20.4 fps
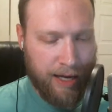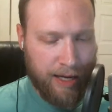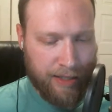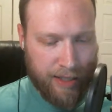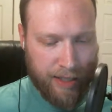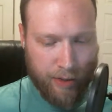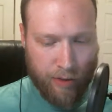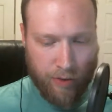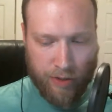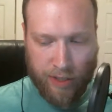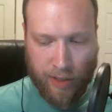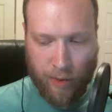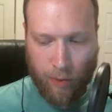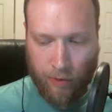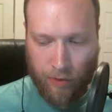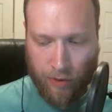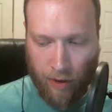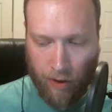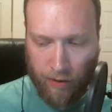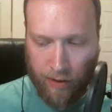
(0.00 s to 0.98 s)
it's interesting
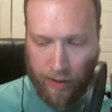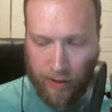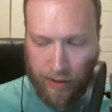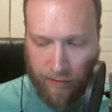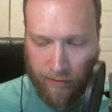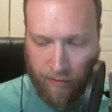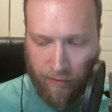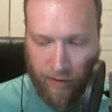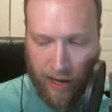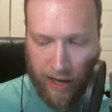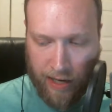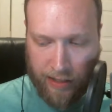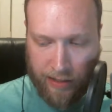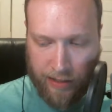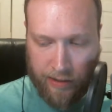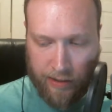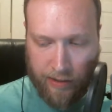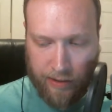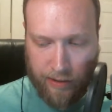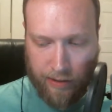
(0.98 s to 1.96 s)
with all these
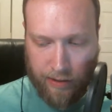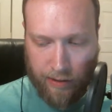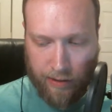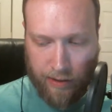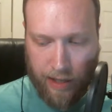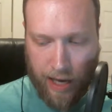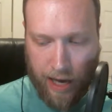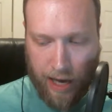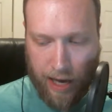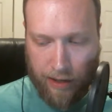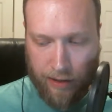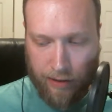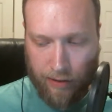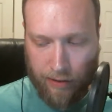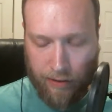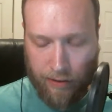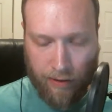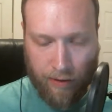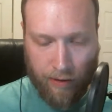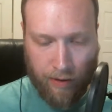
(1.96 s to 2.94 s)
effects that
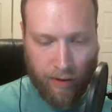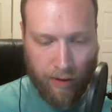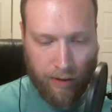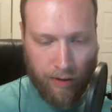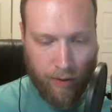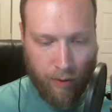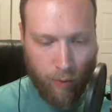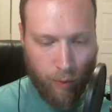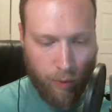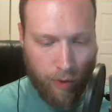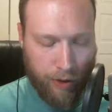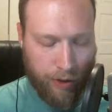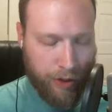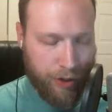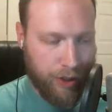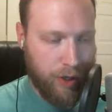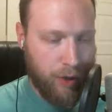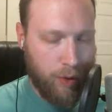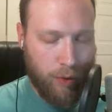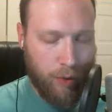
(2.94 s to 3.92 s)
were
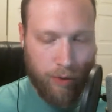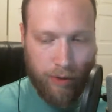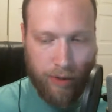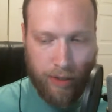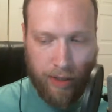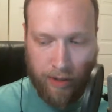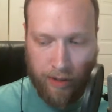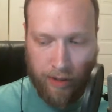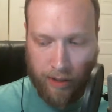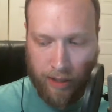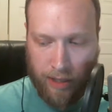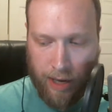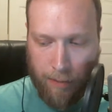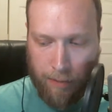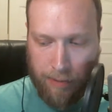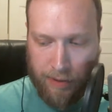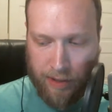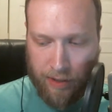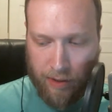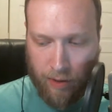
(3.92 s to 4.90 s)
shown in the
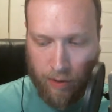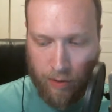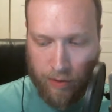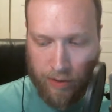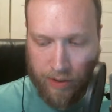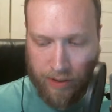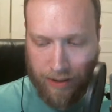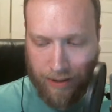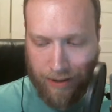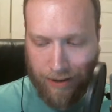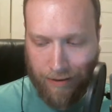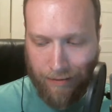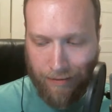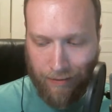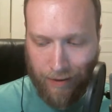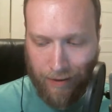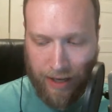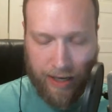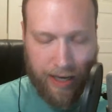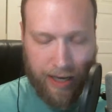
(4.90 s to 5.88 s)
episodes
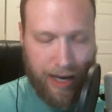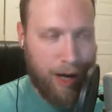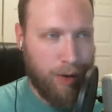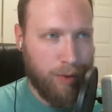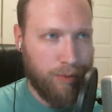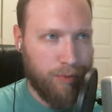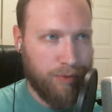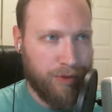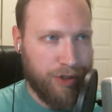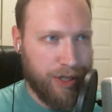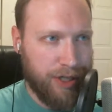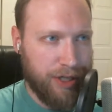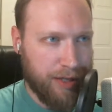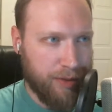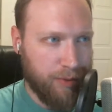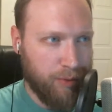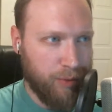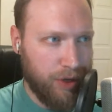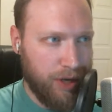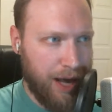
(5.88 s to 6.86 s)
of like how she
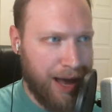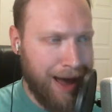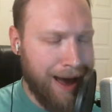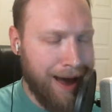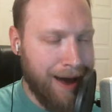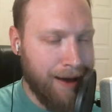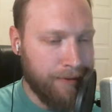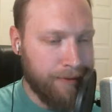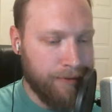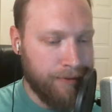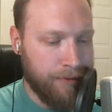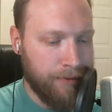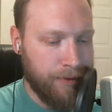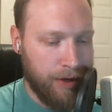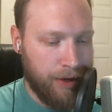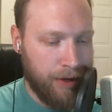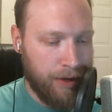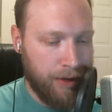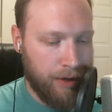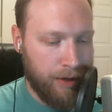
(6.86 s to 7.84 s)
doesn't have
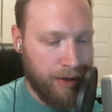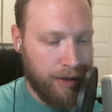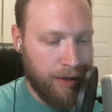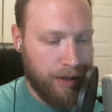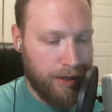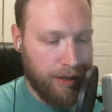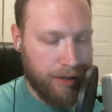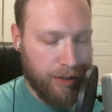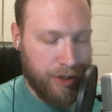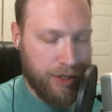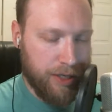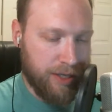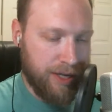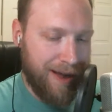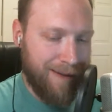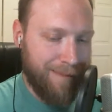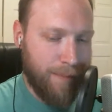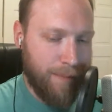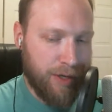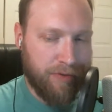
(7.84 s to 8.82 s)

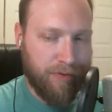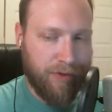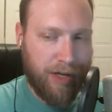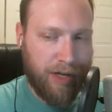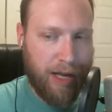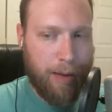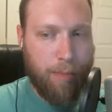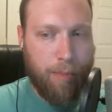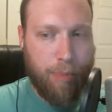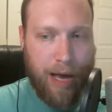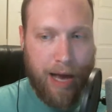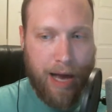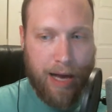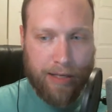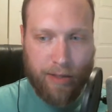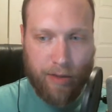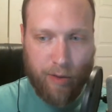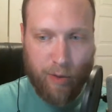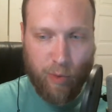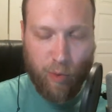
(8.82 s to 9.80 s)
much of an
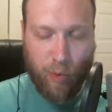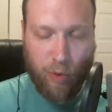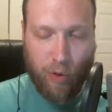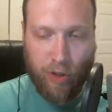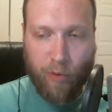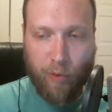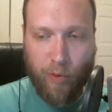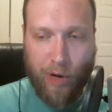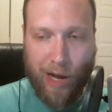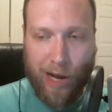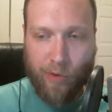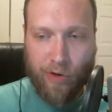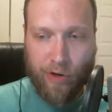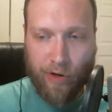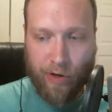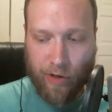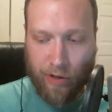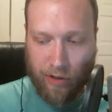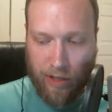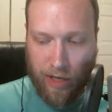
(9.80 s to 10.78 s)
impact on the world around
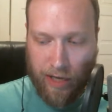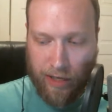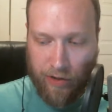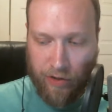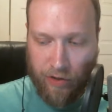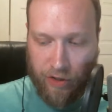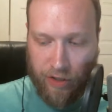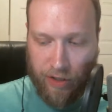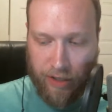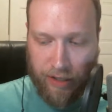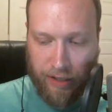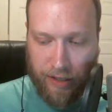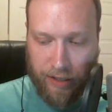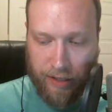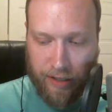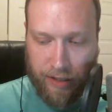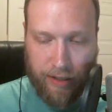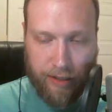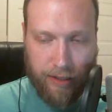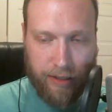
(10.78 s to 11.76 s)
her. Like
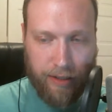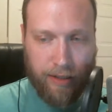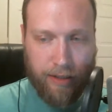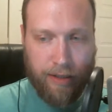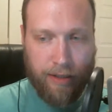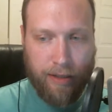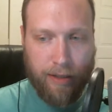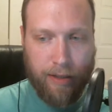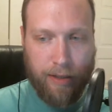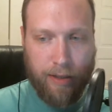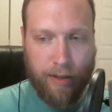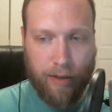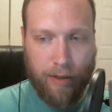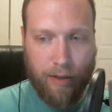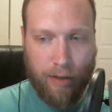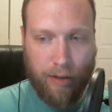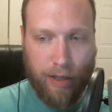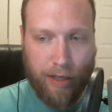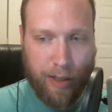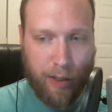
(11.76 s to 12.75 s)
you
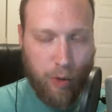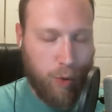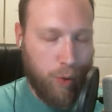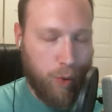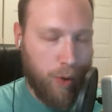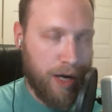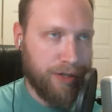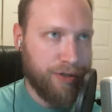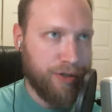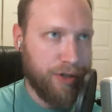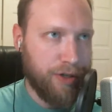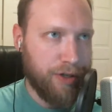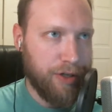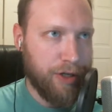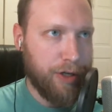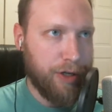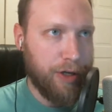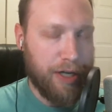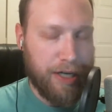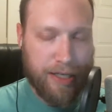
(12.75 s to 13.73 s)
question
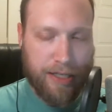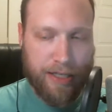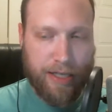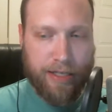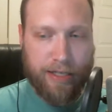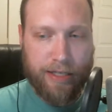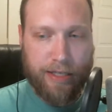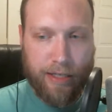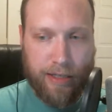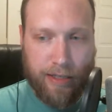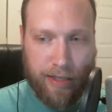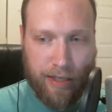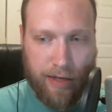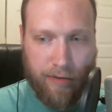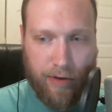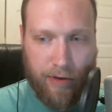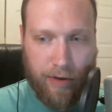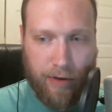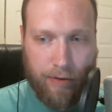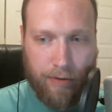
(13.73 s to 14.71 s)
her existence
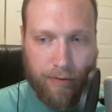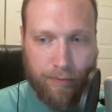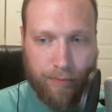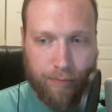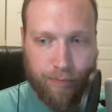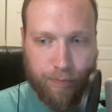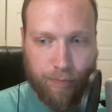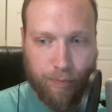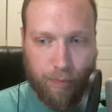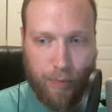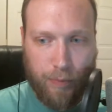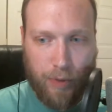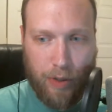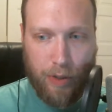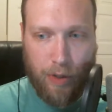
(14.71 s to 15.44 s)
even, you